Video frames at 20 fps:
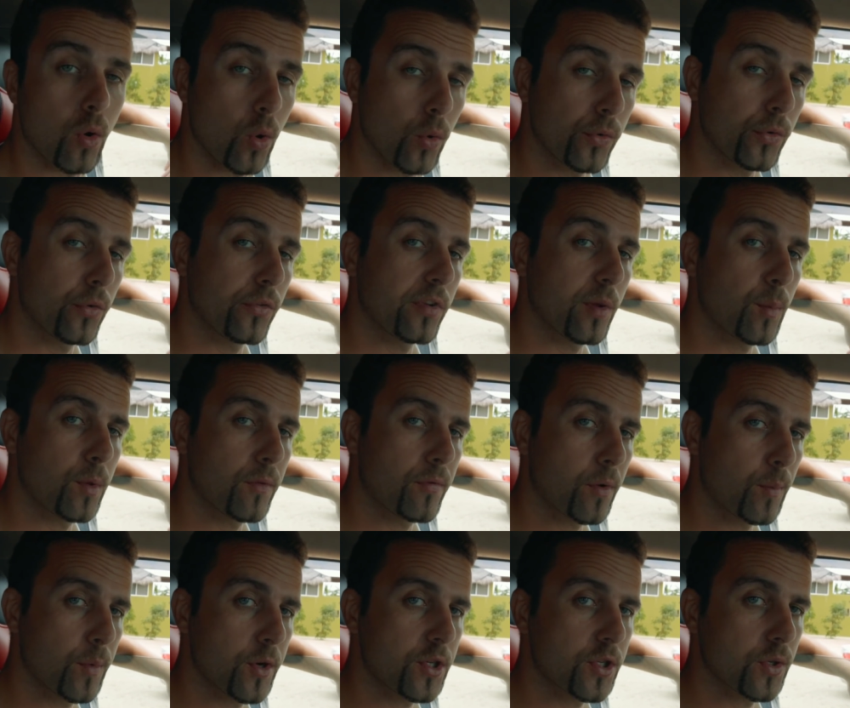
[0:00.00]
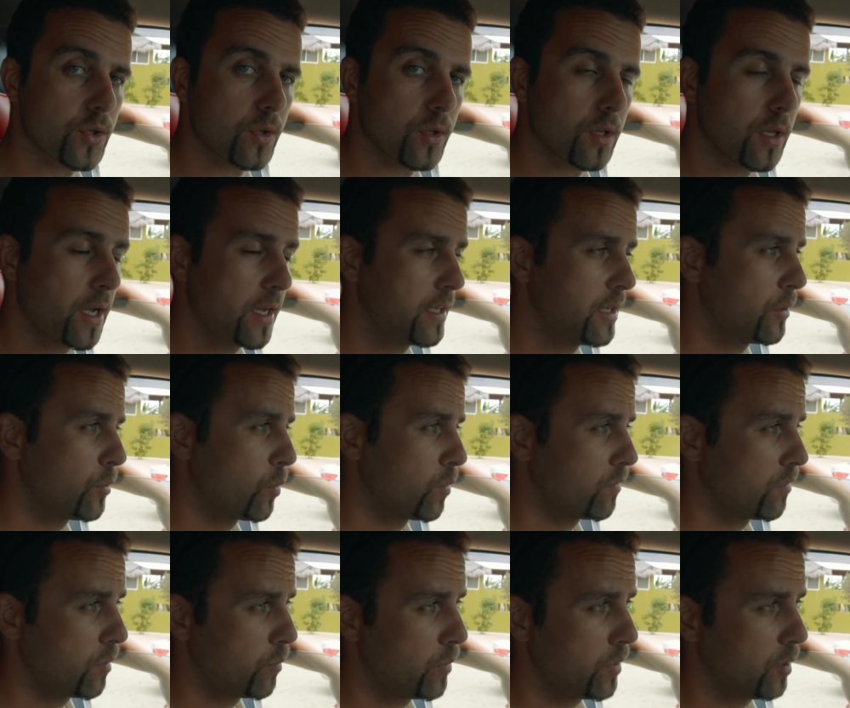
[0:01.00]
Also, some information online and on
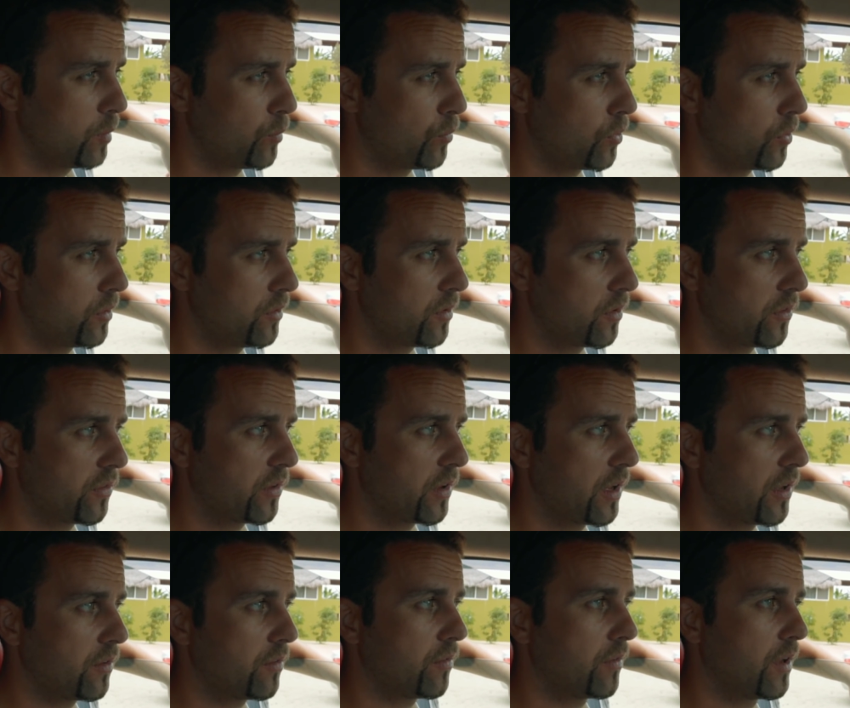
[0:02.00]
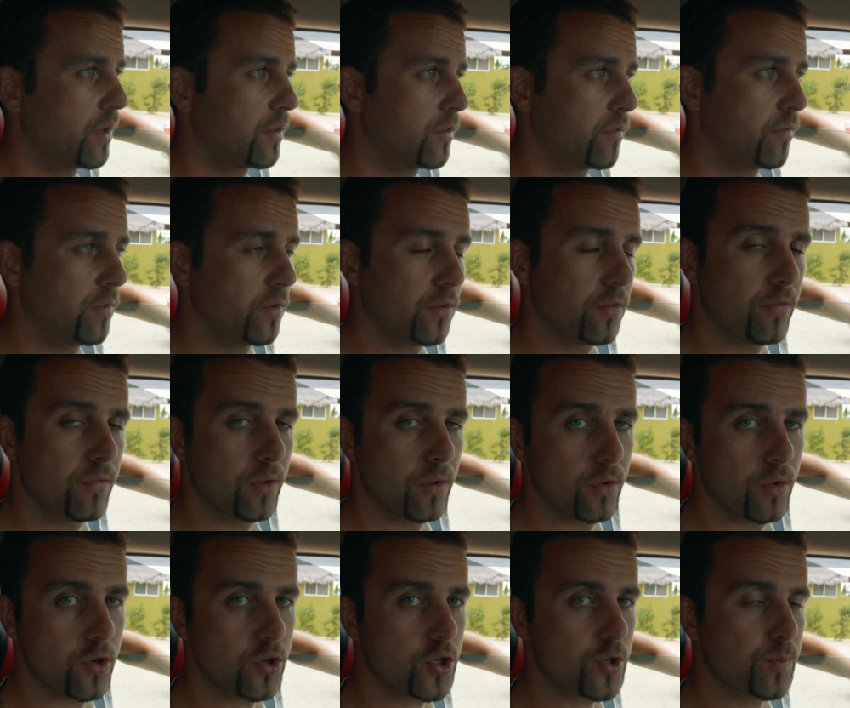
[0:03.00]
the billboards, it says that this
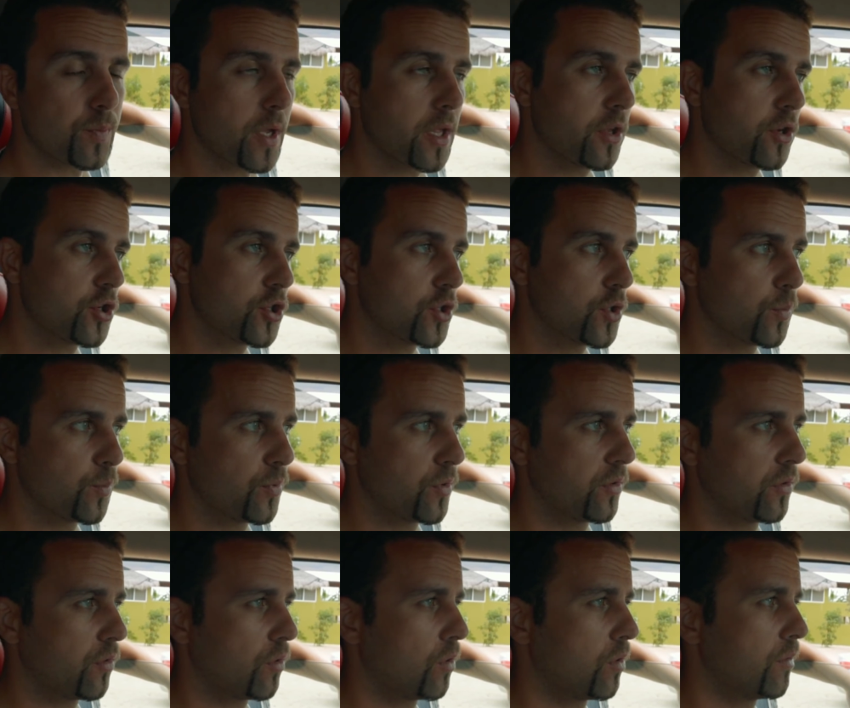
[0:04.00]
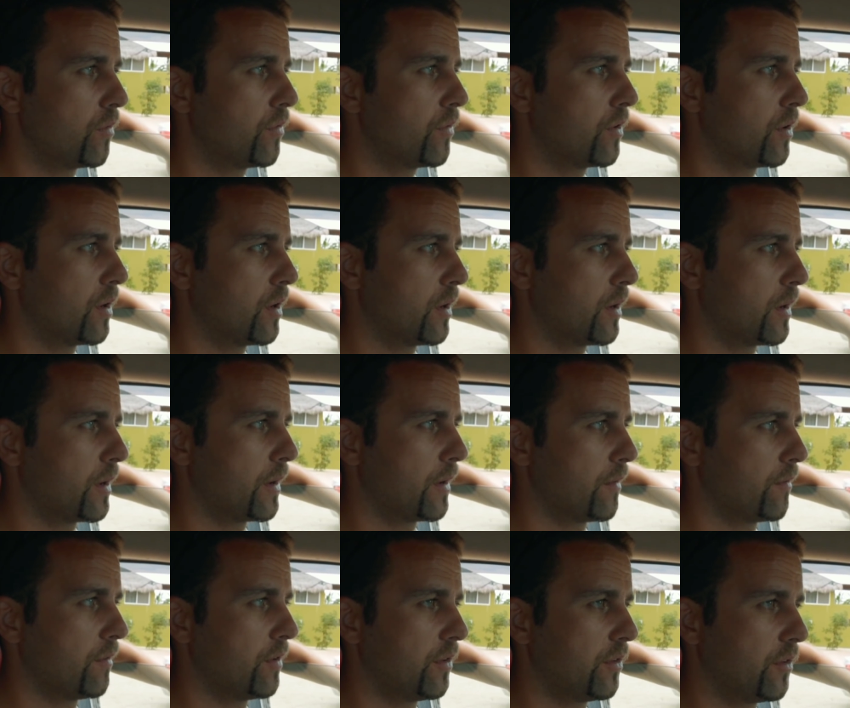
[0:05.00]
village managed to preserve
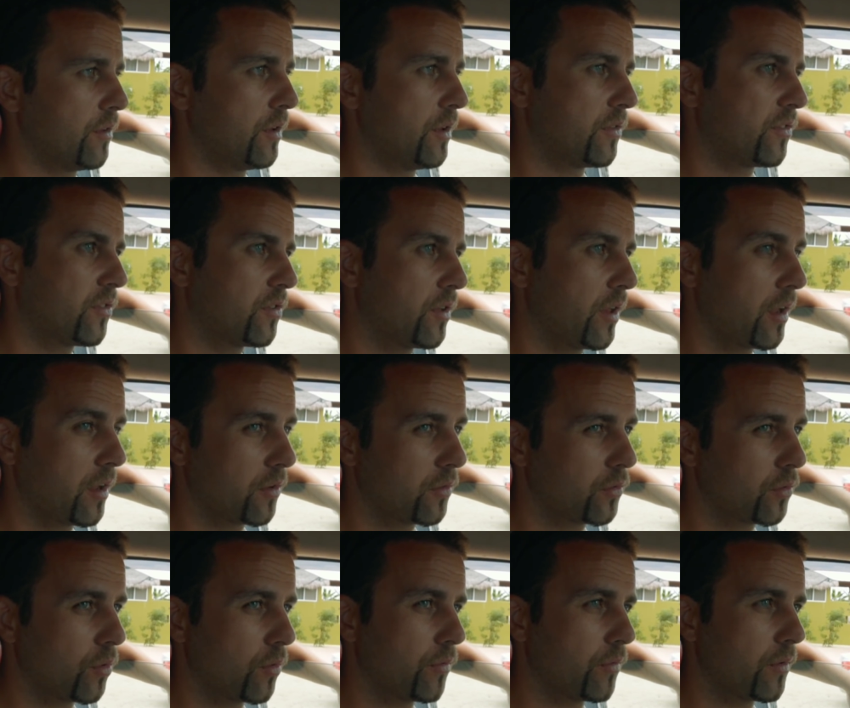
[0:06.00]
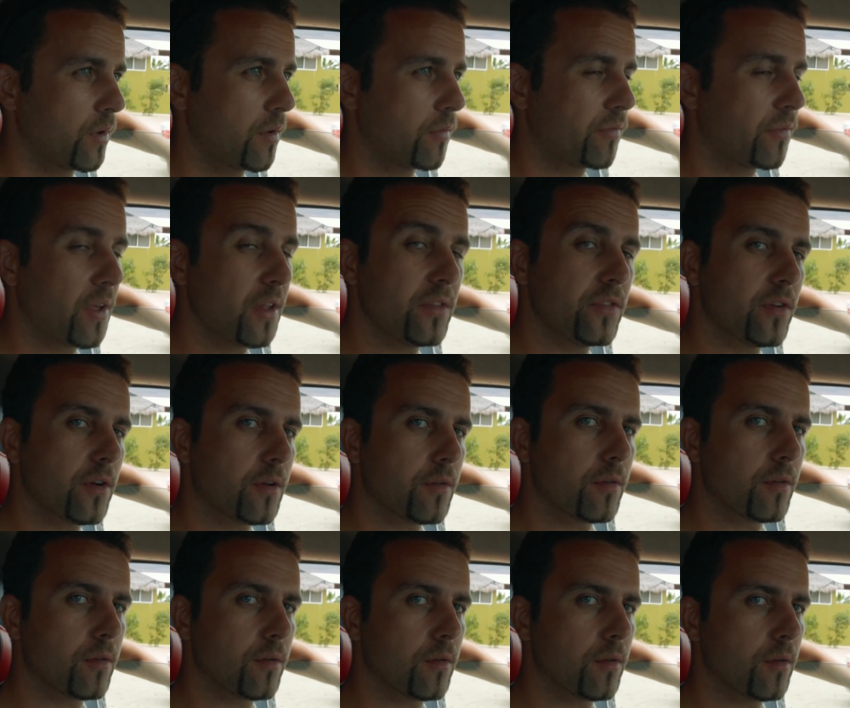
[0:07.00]
its like sort of authentic
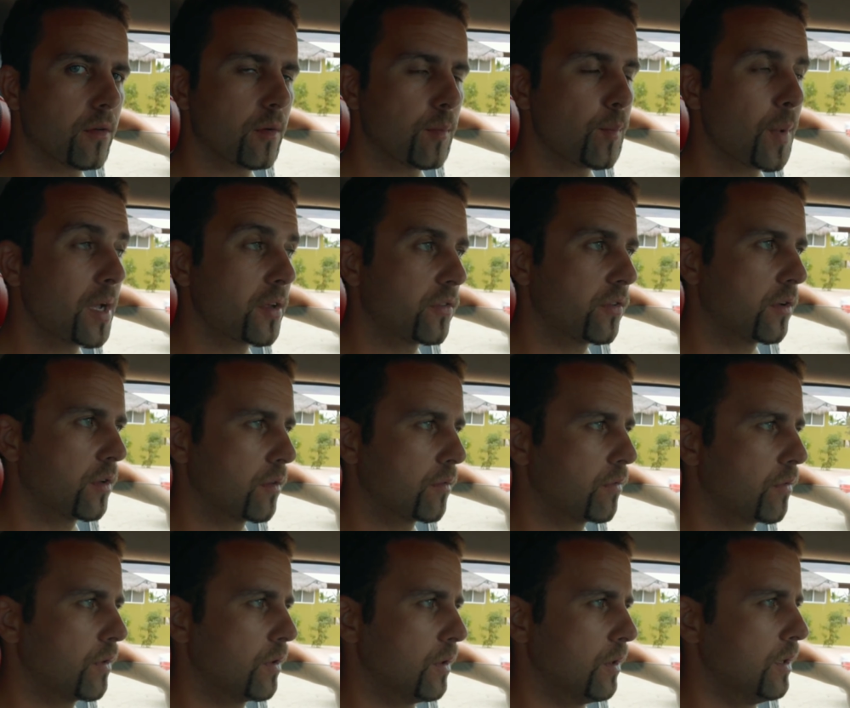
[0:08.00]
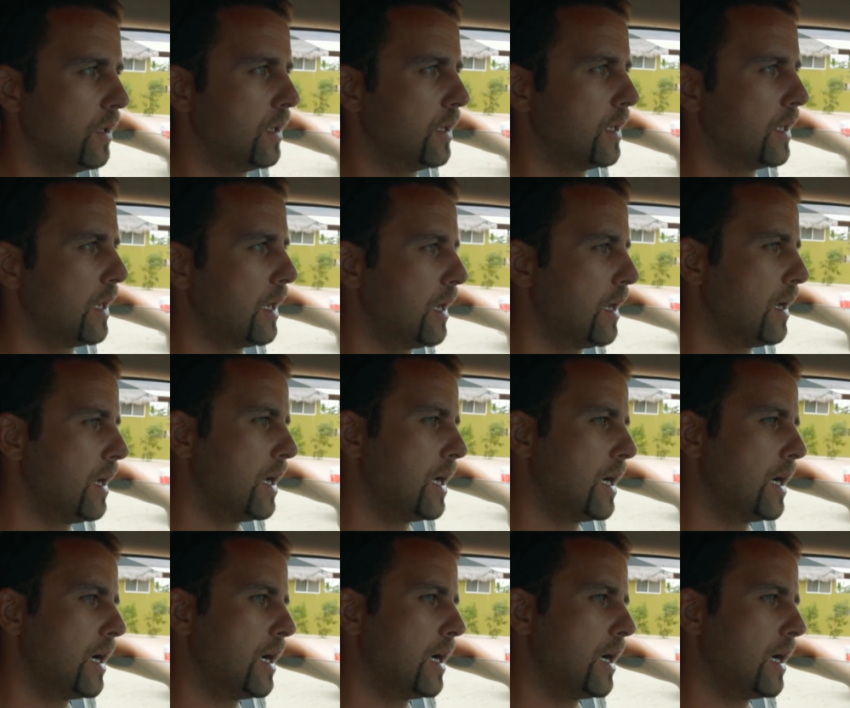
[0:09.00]
Mexican feel.
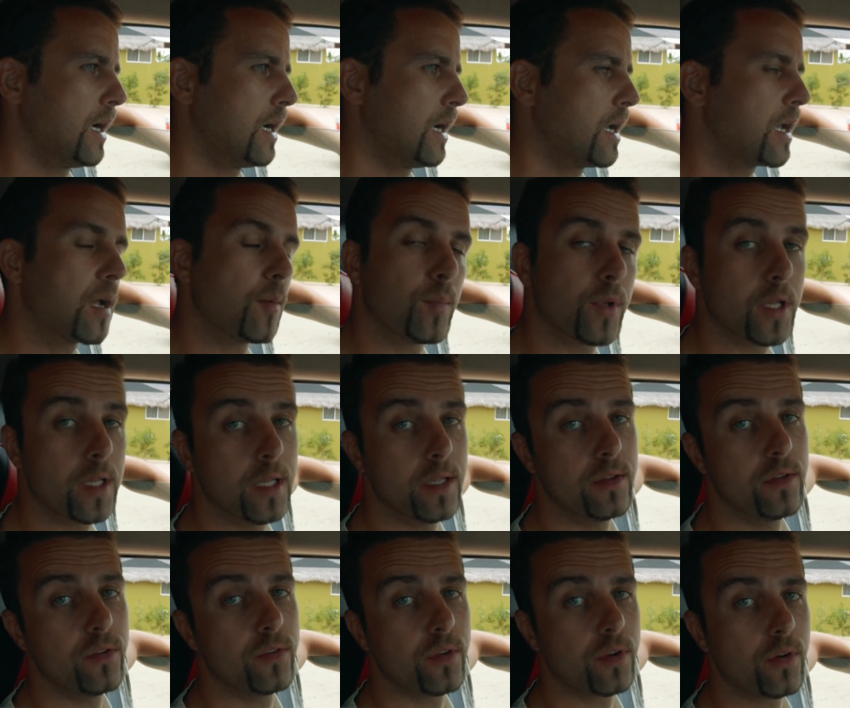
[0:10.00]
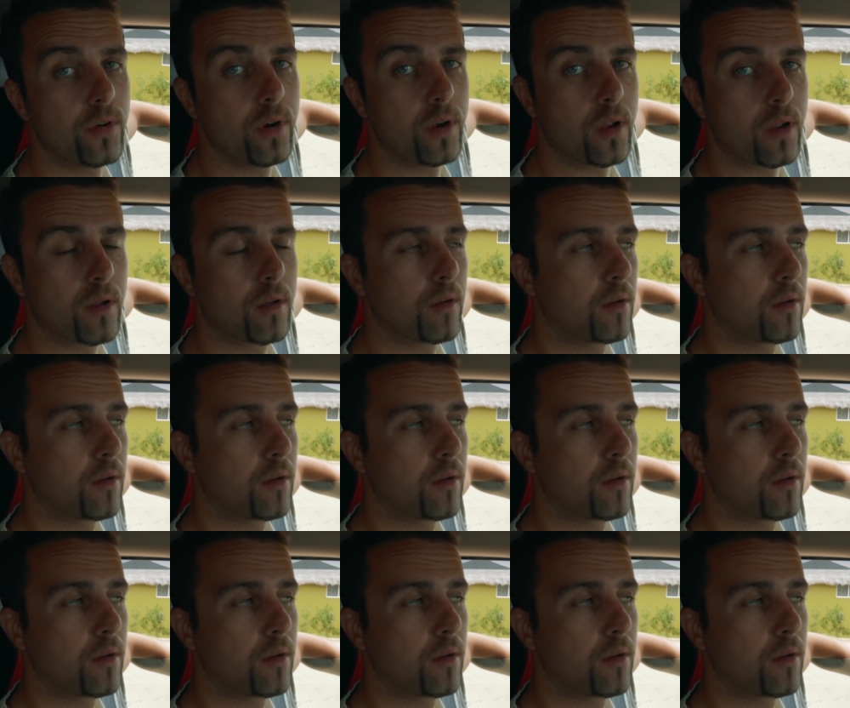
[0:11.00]
I completely disagree.